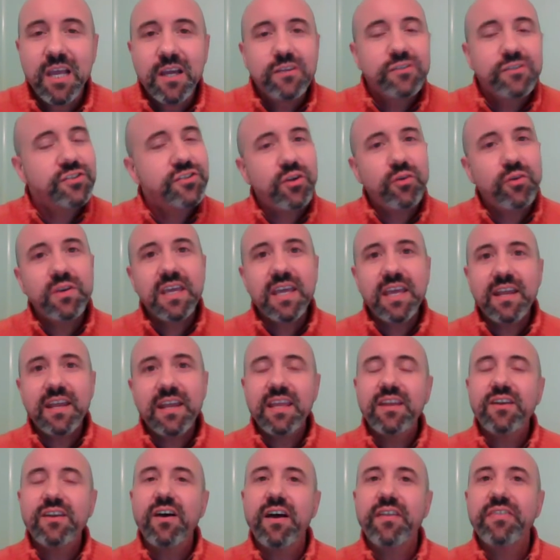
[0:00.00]
So get
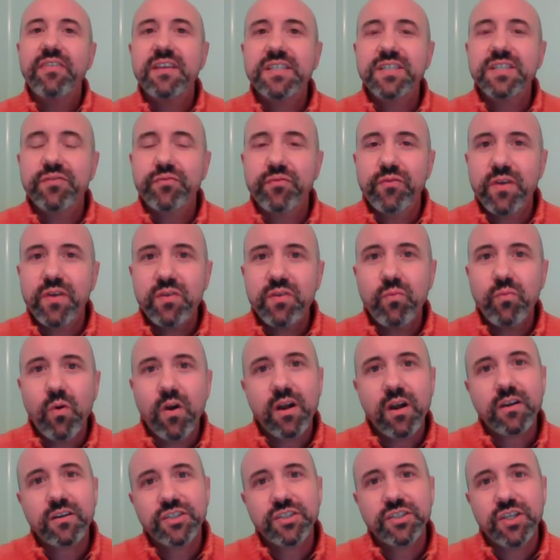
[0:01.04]
in on this free
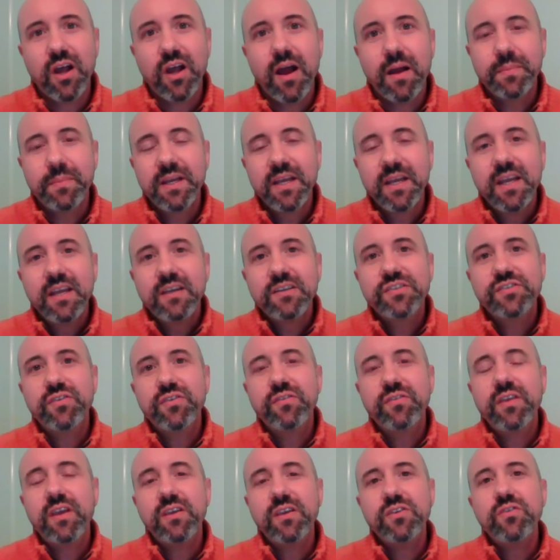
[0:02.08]
workshop
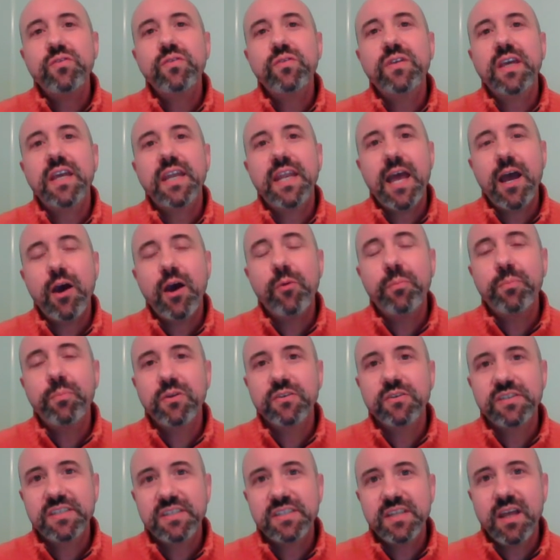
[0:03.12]
so that you can help
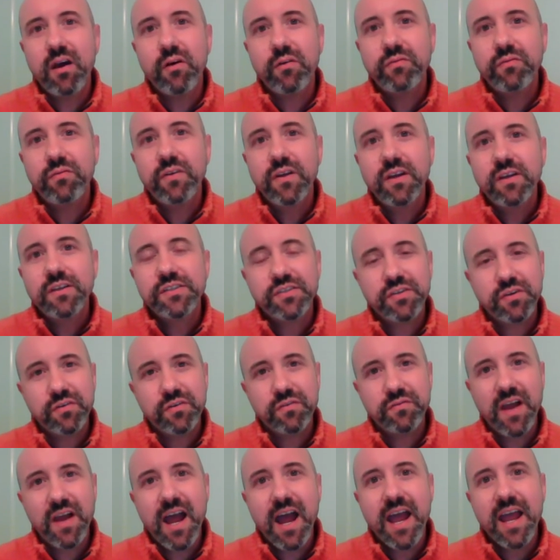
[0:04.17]
yourself
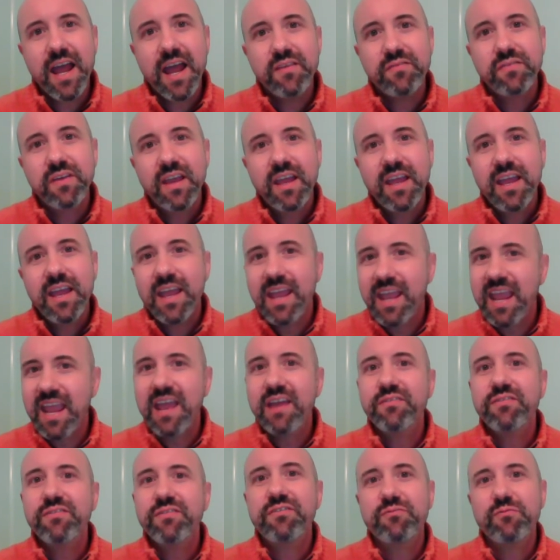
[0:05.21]
survive
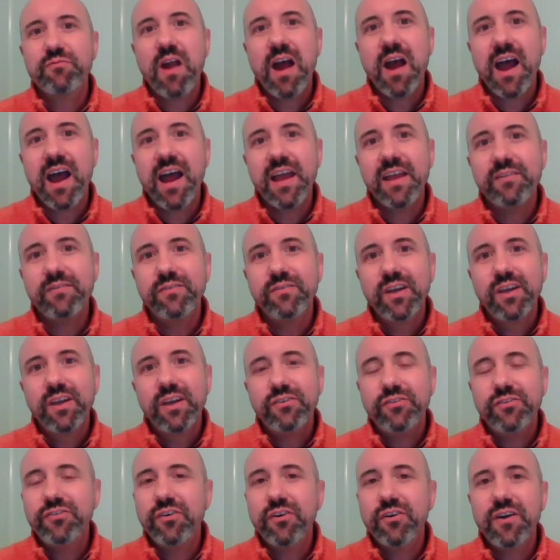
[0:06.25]
and thrive
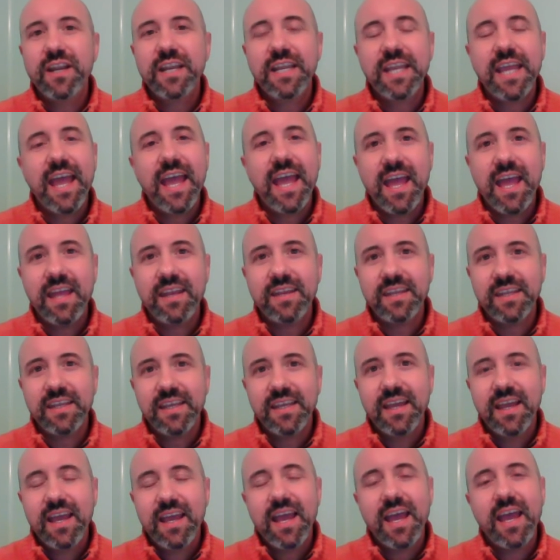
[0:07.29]
during
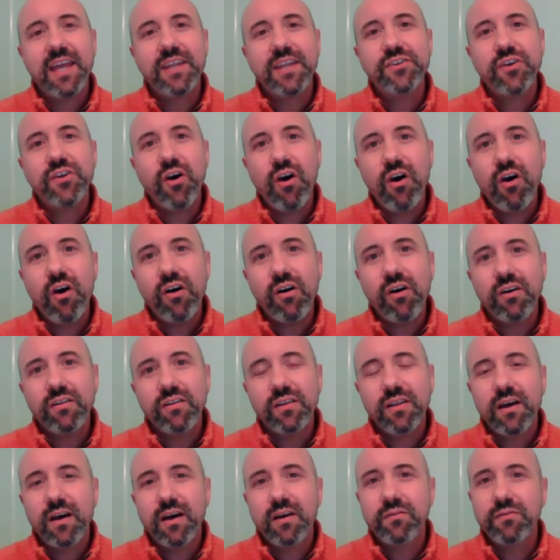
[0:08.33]
any and
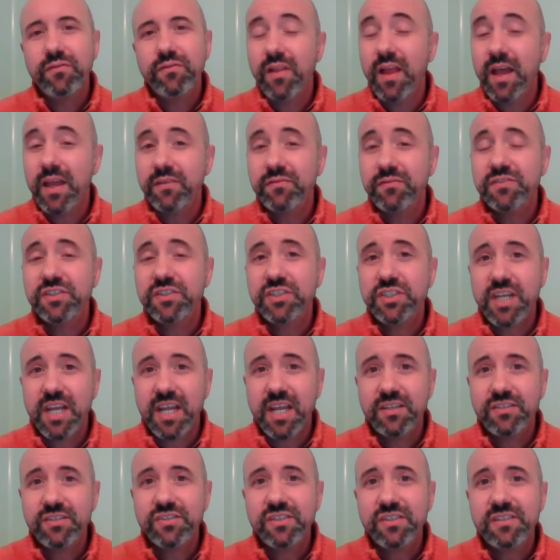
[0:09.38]
all of life's
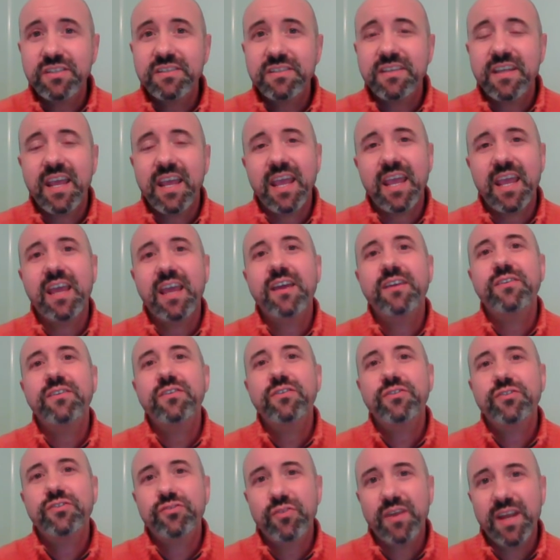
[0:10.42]
changes and
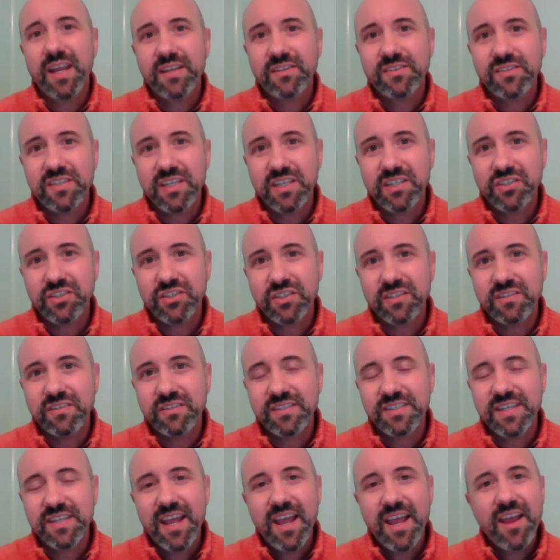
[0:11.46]

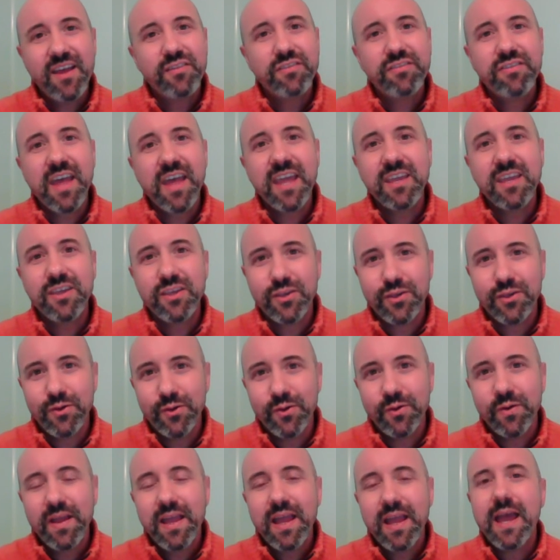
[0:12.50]
transitions. Thank
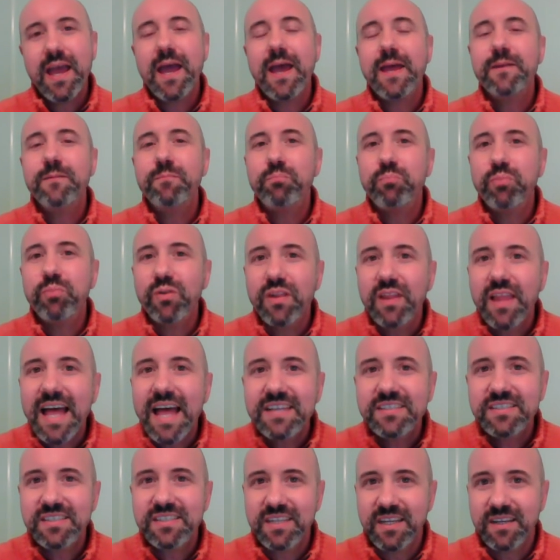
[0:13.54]
you and
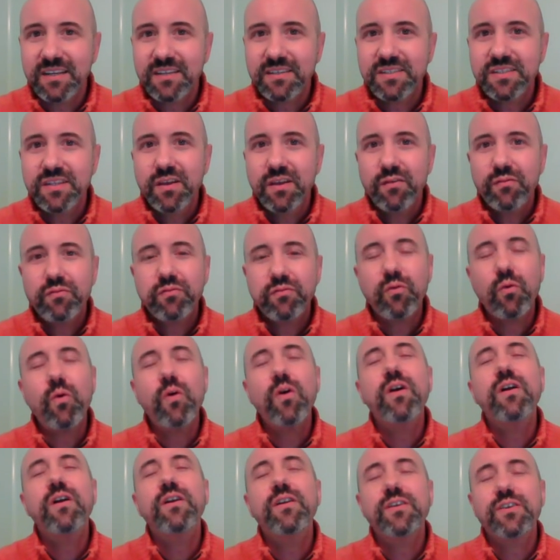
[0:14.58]
blessings
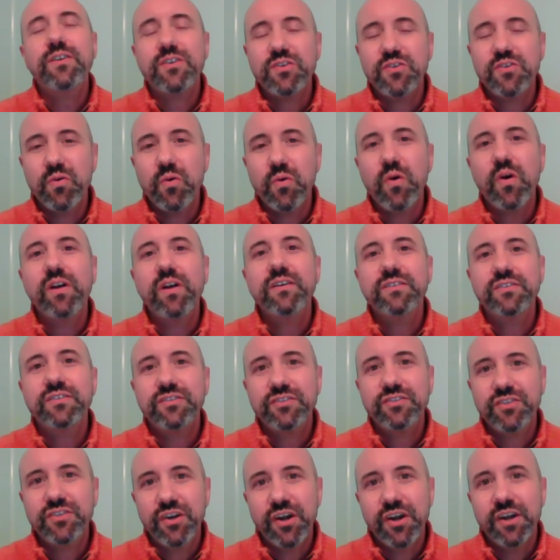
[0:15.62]
for your
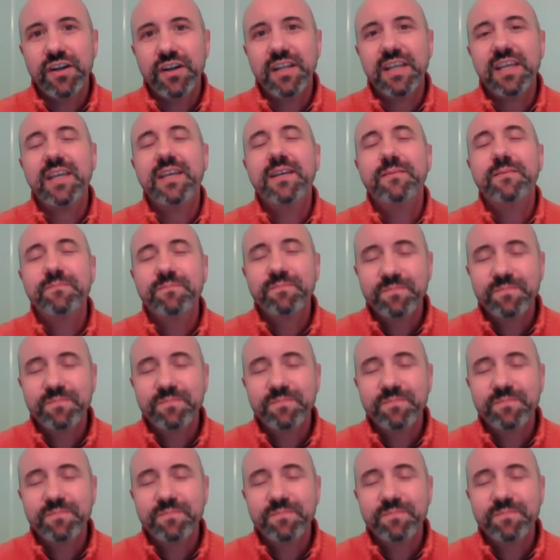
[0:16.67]
journey.